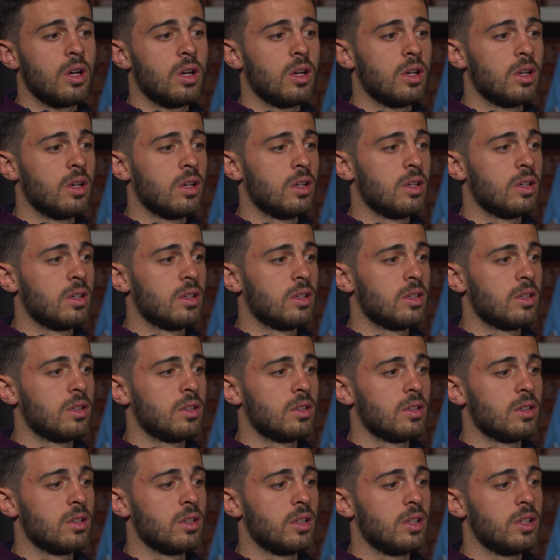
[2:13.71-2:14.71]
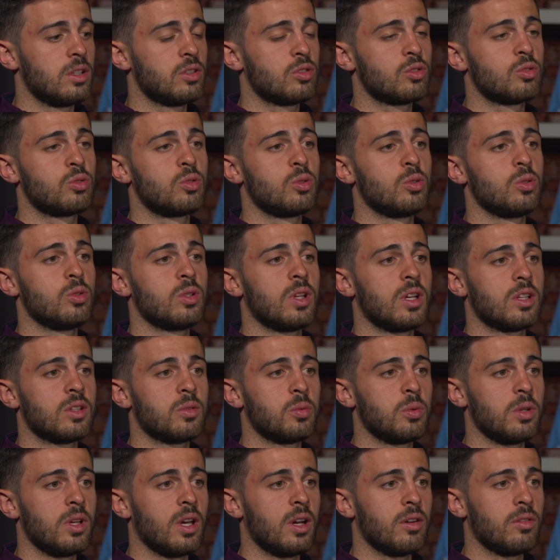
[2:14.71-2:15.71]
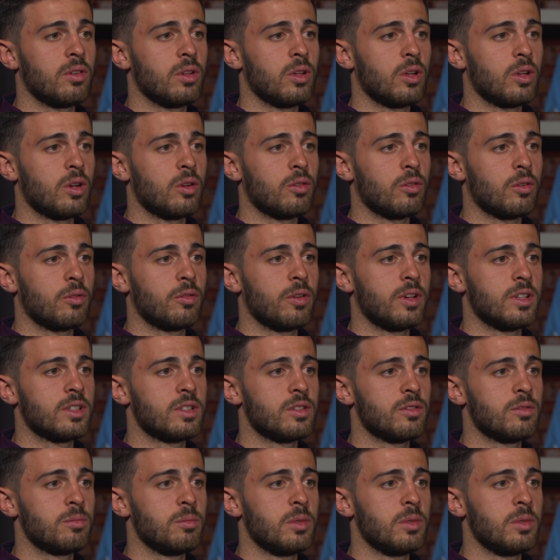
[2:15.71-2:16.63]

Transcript: Uh, it's true that we have a lot of offensive